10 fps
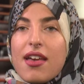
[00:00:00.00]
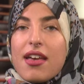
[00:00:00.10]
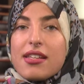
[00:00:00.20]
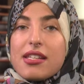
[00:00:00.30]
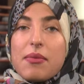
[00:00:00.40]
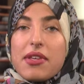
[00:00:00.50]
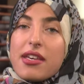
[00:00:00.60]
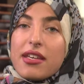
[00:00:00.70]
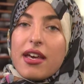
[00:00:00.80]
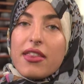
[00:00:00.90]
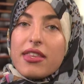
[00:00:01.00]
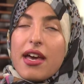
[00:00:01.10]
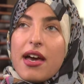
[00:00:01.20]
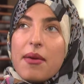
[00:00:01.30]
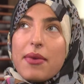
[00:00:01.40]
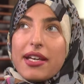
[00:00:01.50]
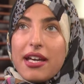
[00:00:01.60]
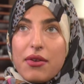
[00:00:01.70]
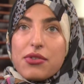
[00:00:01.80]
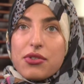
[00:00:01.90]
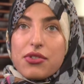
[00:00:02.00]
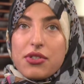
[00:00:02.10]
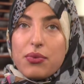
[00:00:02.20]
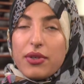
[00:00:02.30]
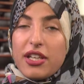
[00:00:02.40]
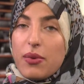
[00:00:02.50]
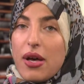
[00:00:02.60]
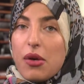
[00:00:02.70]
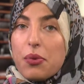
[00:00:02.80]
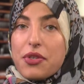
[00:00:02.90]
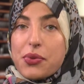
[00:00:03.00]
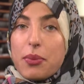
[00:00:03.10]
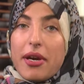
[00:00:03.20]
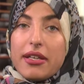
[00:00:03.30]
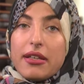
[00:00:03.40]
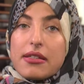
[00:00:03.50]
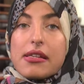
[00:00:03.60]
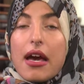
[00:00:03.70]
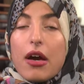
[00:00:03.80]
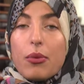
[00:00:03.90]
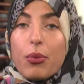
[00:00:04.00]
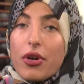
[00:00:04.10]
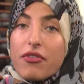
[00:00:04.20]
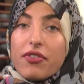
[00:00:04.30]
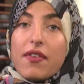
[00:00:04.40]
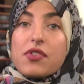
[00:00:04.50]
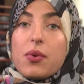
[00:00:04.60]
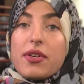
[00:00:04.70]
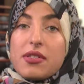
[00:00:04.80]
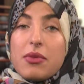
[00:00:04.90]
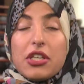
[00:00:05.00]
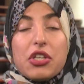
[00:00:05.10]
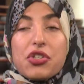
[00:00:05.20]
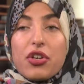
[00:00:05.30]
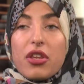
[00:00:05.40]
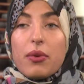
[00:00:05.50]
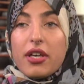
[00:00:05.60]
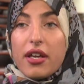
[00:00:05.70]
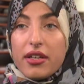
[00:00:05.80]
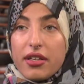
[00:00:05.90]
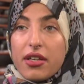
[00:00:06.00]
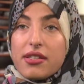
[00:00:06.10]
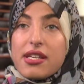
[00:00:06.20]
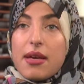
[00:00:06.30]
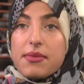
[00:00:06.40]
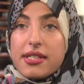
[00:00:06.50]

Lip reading: Something that my counselors did really well was reminding us how important FAFSA was and making sure that we got it in on time to